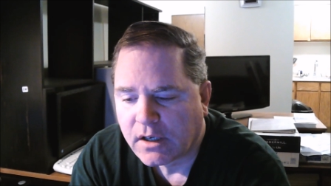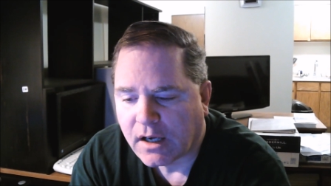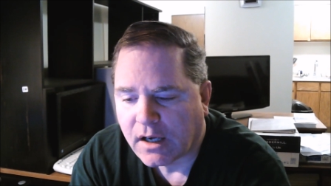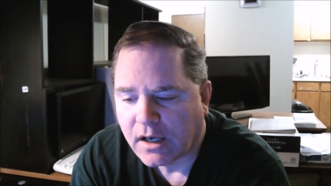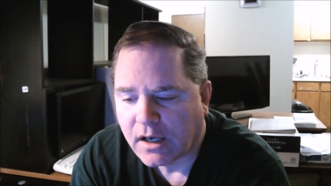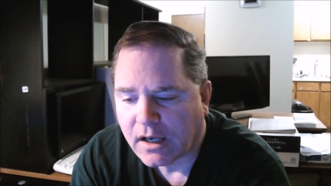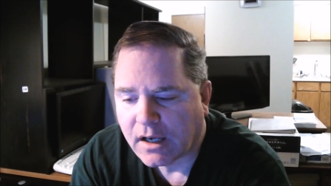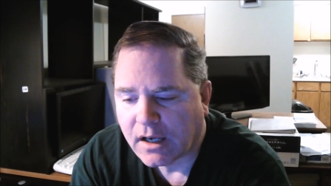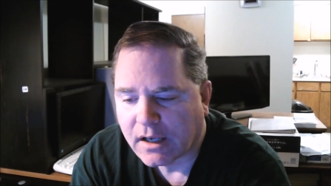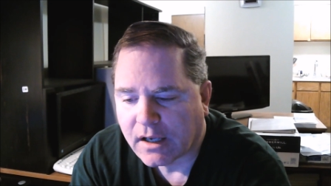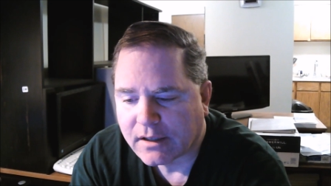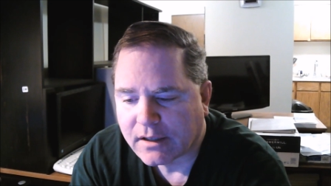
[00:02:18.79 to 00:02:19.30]

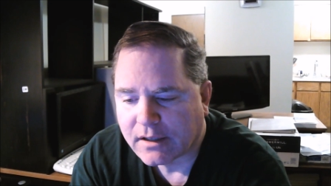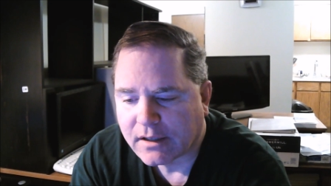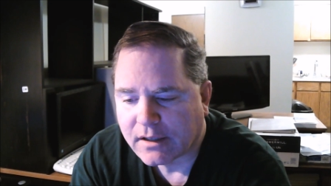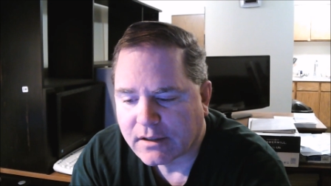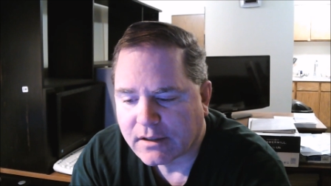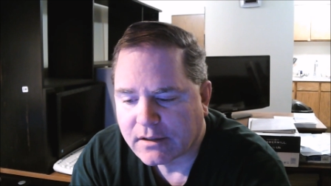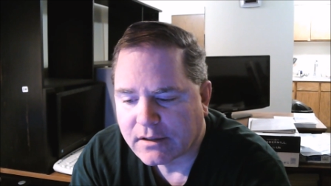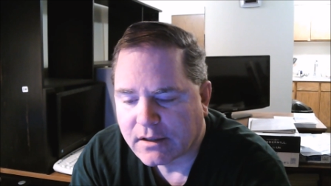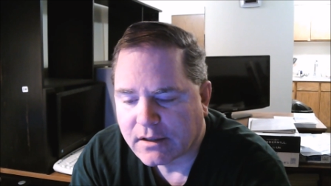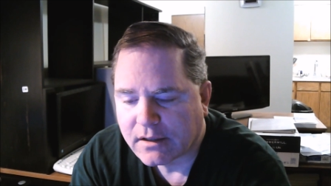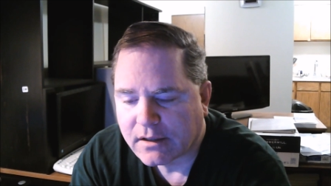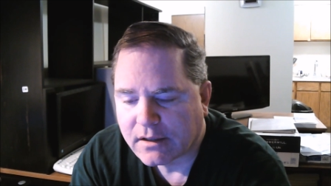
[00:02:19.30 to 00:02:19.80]
uh,
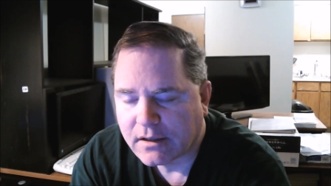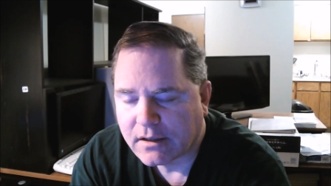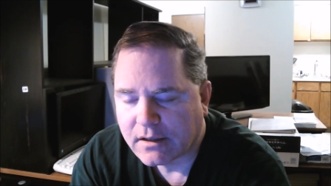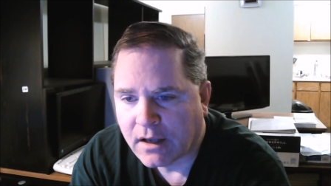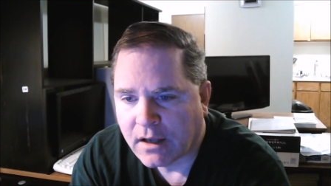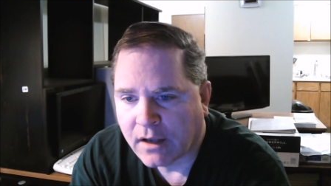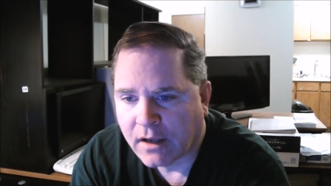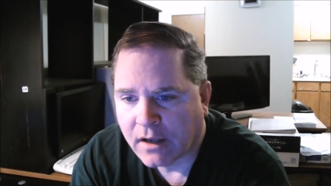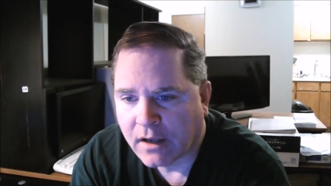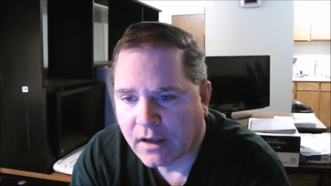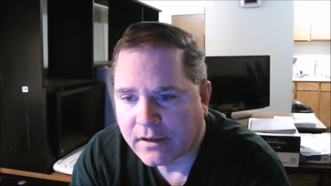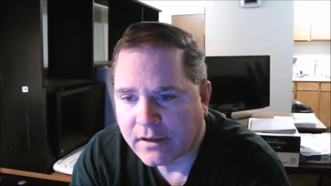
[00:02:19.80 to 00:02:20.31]

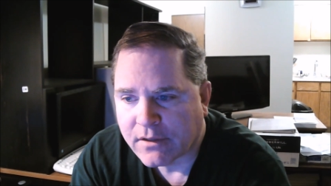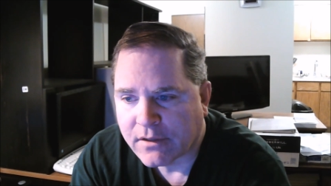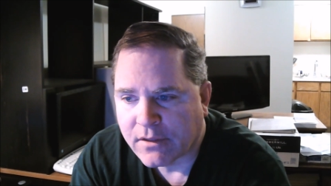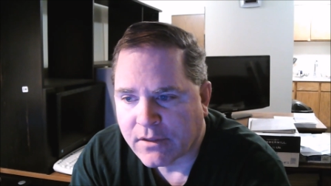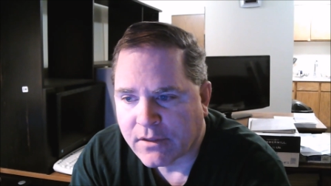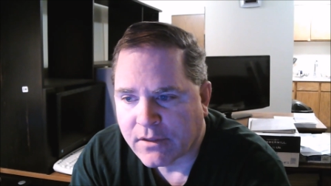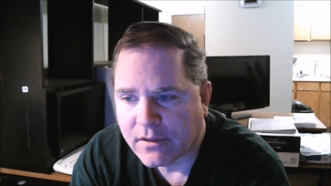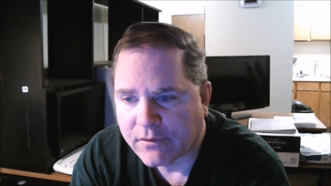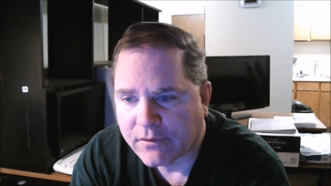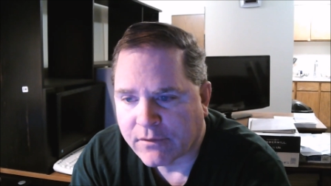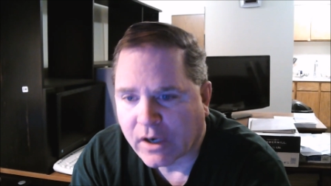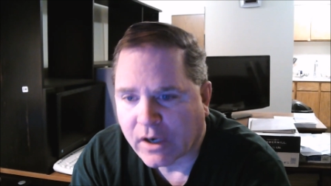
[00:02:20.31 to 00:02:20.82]
on
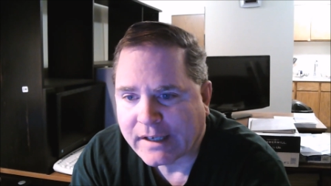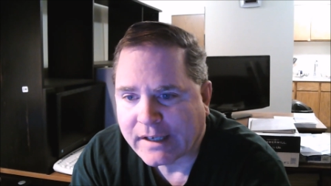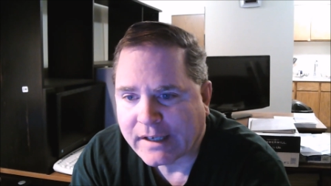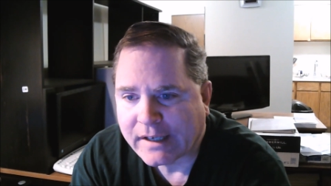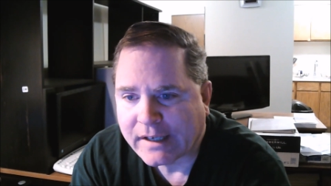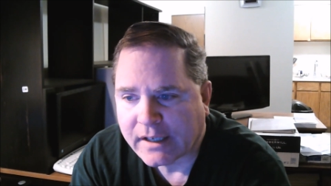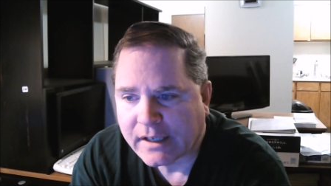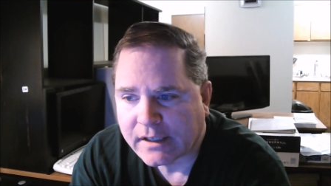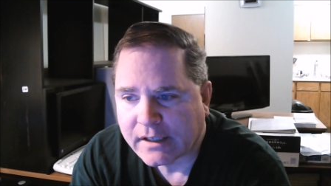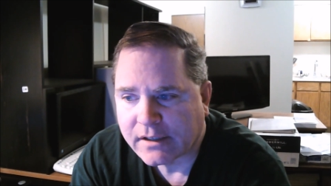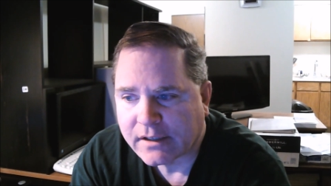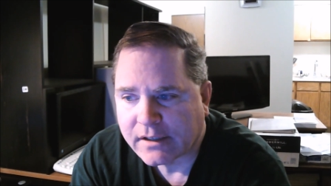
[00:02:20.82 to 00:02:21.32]
the
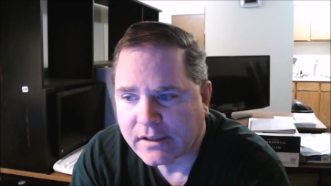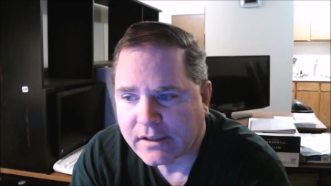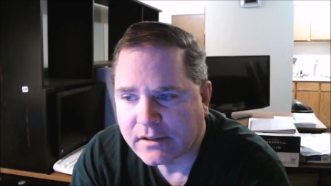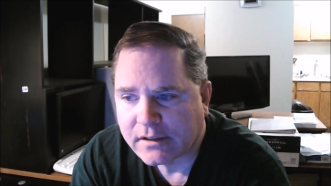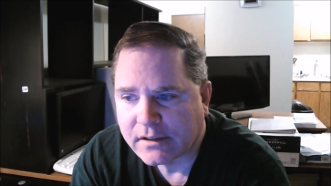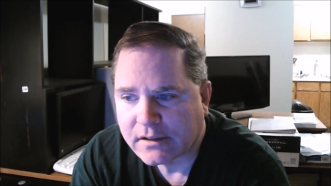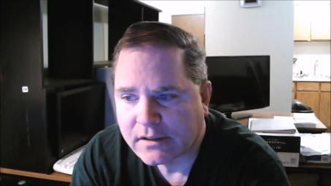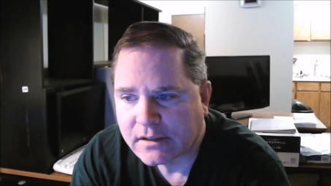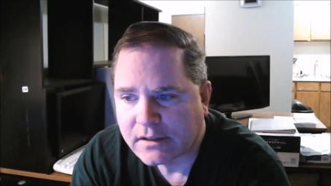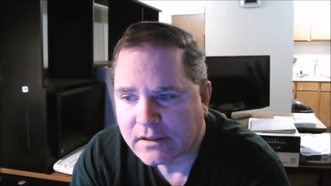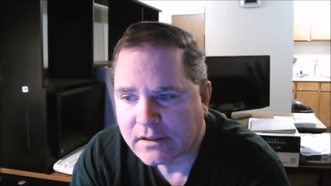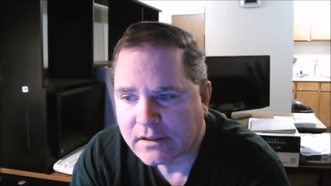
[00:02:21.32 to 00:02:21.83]
Friday,
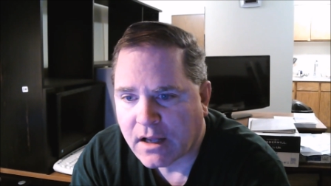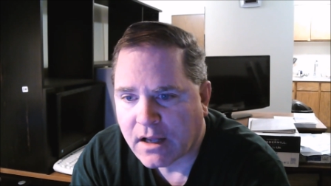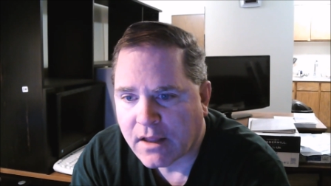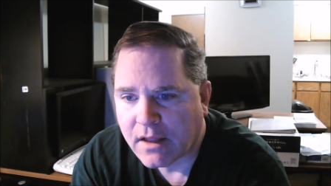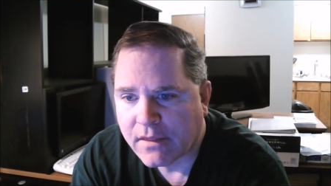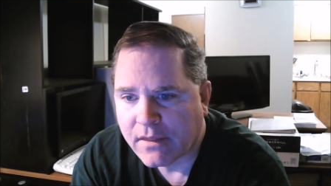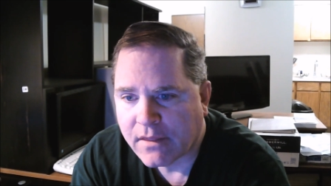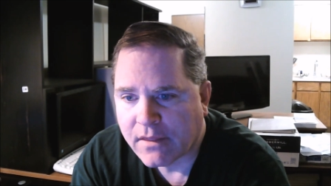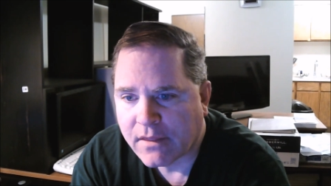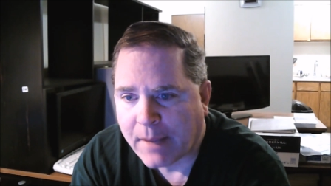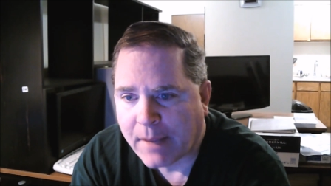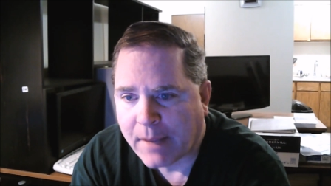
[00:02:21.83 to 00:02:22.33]

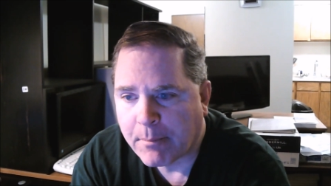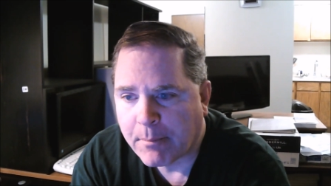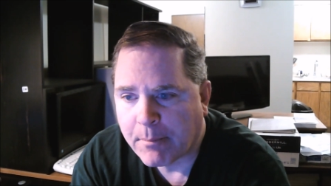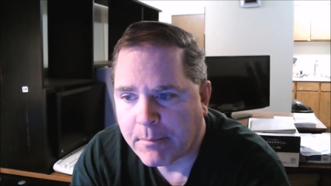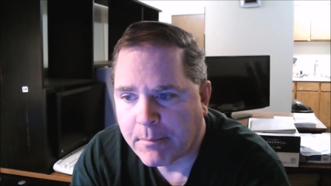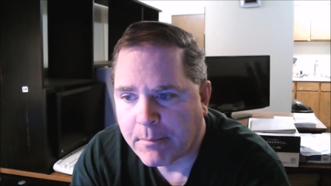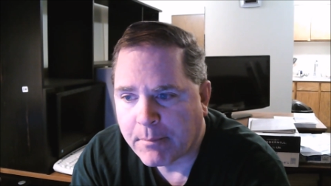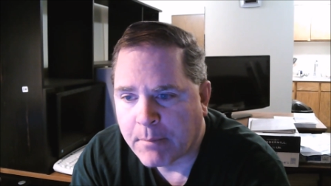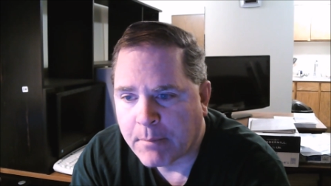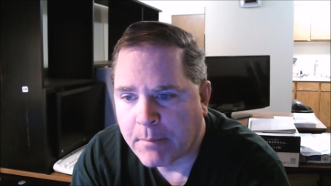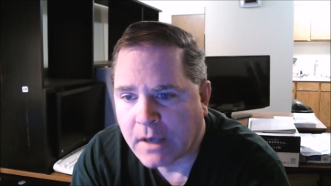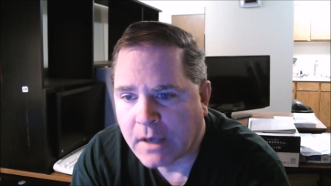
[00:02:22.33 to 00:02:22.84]
uh,
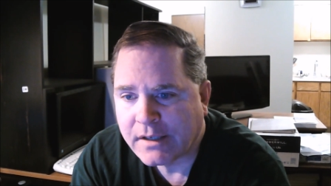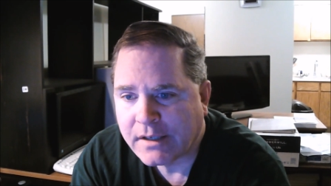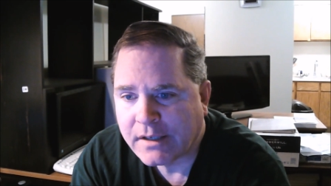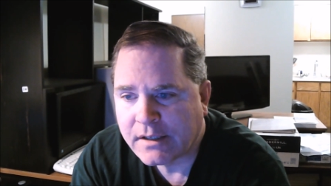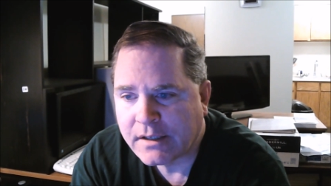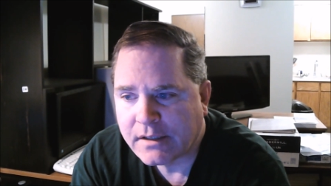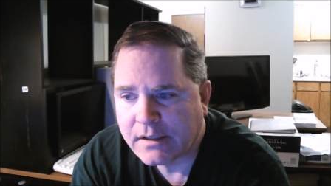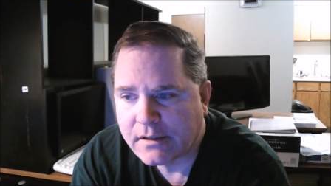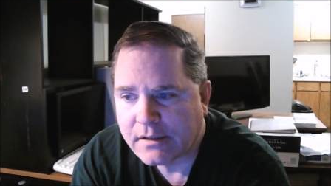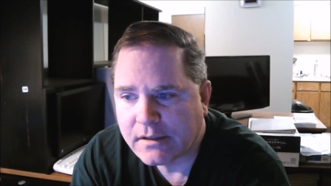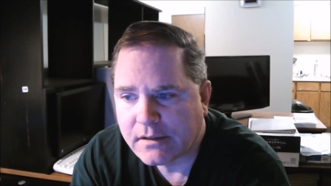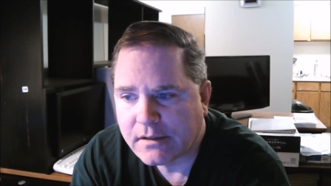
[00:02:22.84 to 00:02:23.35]
that
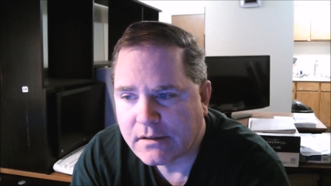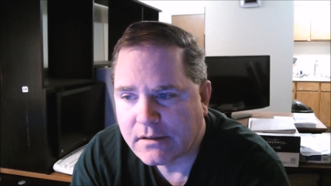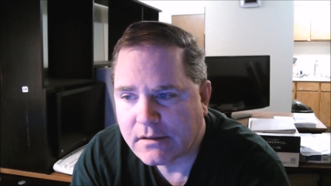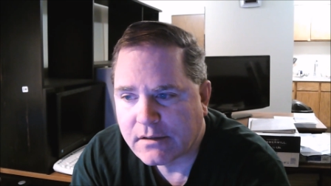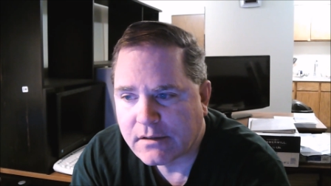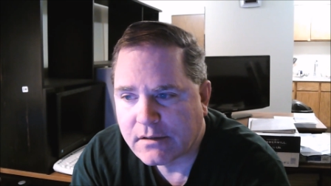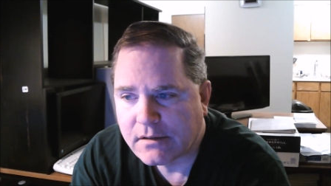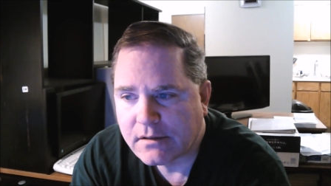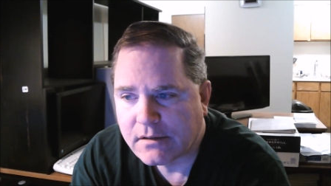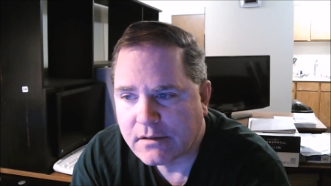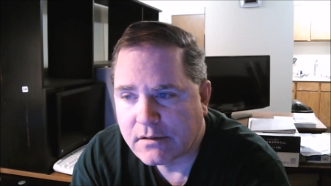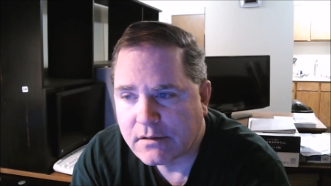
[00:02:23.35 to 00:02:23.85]
Monday
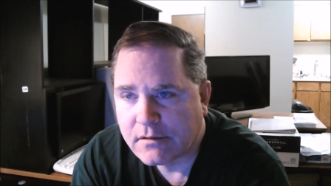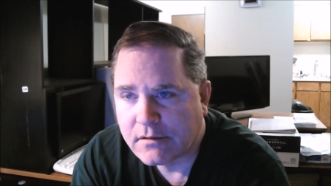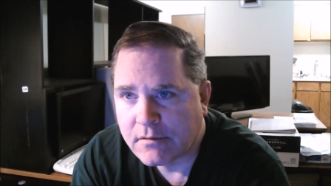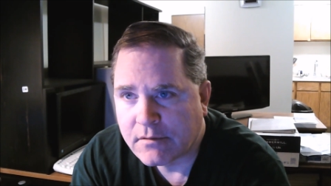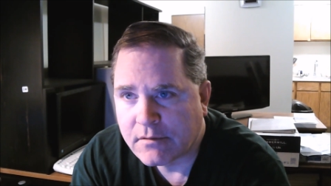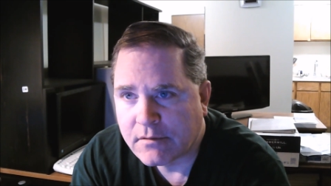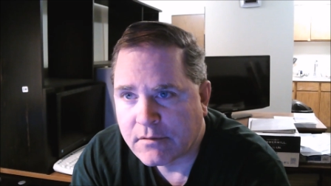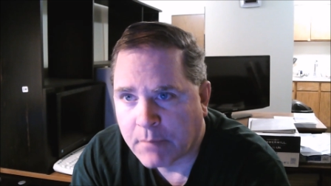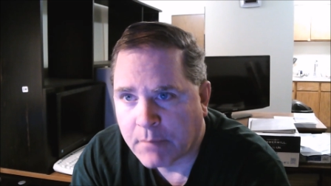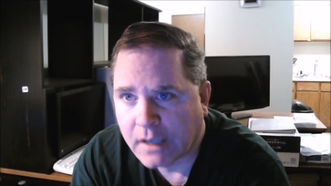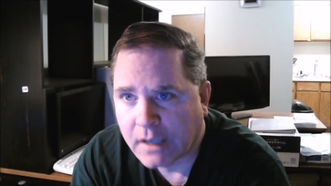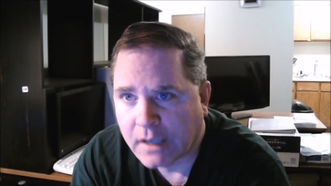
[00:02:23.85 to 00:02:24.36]

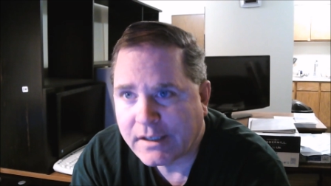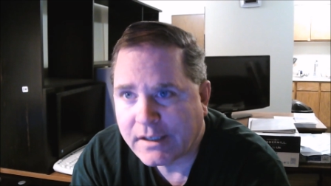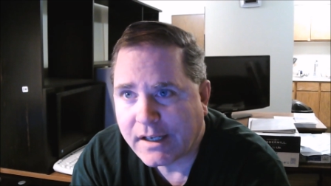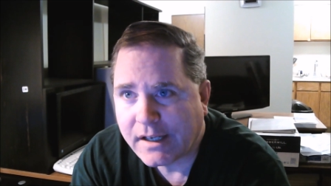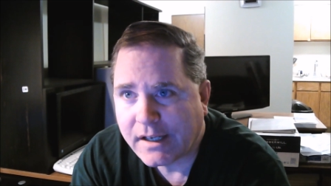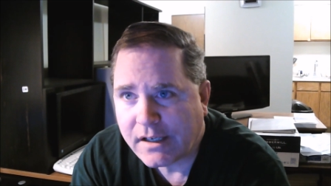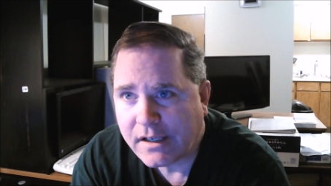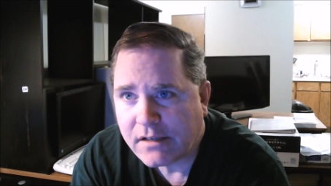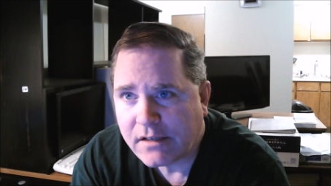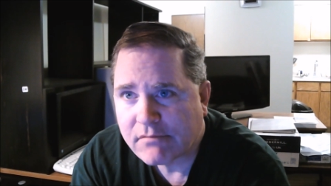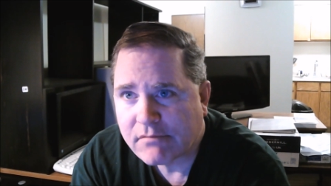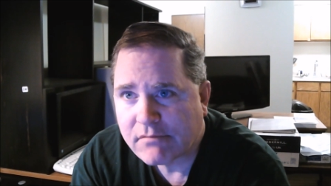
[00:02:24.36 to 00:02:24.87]

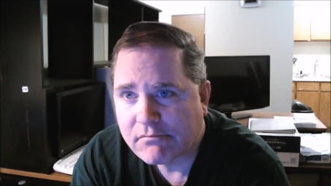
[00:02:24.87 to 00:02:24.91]
Monday.